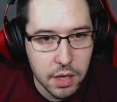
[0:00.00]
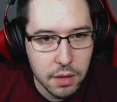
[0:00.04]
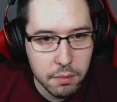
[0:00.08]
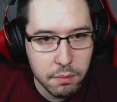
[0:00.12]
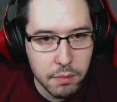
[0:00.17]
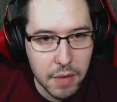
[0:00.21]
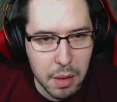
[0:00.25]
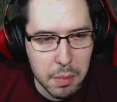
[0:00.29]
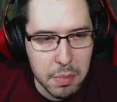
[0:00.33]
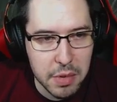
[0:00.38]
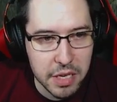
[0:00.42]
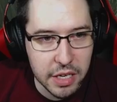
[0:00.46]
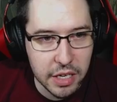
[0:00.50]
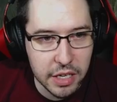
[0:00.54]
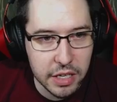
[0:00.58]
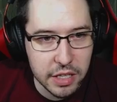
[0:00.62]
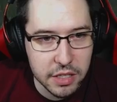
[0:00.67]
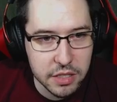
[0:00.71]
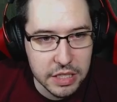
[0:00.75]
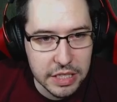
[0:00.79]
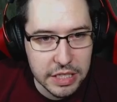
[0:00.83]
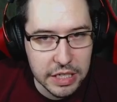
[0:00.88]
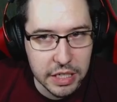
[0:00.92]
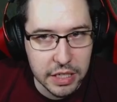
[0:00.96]
Maybe
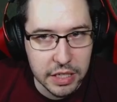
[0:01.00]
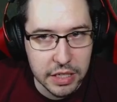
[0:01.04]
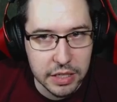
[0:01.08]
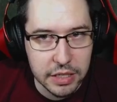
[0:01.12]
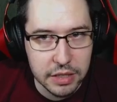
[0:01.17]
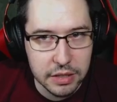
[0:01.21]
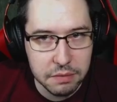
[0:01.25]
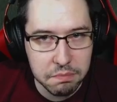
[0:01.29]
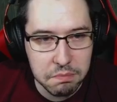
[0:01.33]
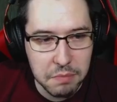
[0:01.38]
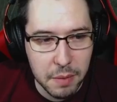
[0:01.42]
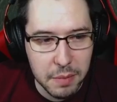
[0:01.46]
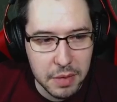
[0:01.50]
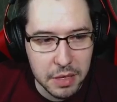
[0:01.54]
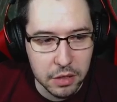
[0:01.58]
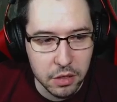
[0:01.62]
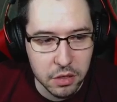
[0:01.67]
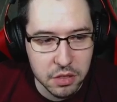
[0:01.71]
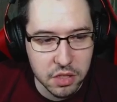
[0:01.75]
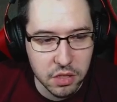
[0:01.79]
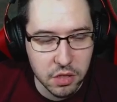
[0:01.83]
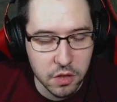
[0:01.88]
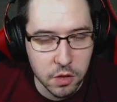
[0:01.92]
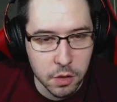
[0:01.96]
it
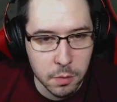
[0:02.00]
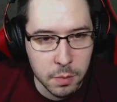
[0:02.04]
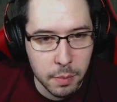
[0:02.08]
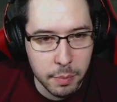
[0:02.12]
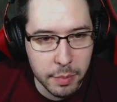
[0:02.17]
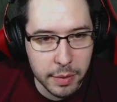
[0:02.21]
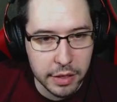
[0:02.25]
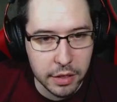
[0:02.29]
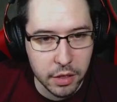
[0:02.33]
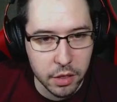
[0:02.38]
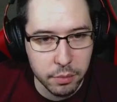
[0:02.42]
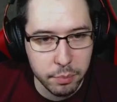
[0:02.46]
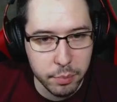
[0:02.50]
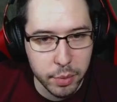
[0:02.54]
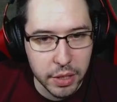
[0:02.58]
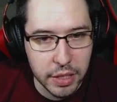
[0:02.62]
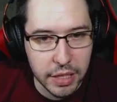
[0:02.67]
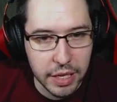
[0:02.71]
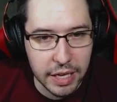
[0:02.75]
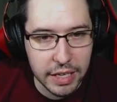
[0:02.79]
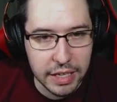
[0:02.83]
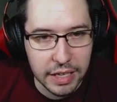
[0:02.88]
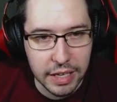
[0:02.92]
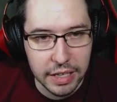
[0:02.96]
looks a little bit better, but
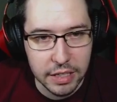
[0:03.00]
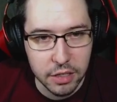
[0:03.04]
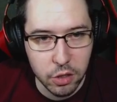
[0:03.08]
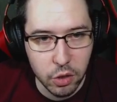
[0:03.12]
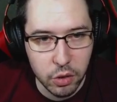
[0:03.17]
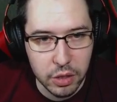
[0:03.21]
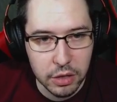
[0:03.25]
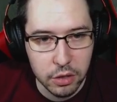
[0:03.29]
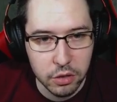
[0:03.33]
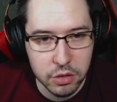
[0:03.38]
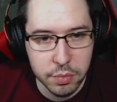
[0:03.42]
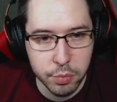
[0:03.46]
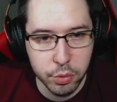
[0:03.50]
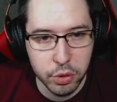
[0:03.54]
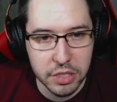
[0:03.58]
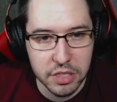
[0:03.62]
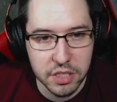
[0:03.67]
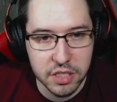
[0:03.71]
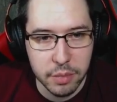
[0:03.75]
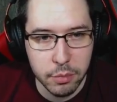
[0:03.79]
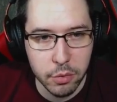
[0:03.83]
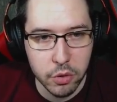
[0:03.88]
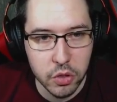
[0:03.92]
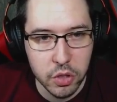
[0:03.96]
I don't know. It looks pretty
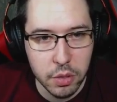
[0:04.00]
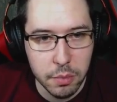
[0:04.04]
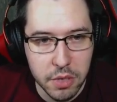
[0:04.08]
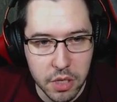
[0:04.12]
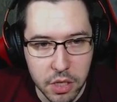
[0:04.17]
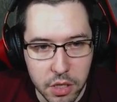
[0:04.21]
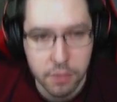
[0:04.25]
similar to me.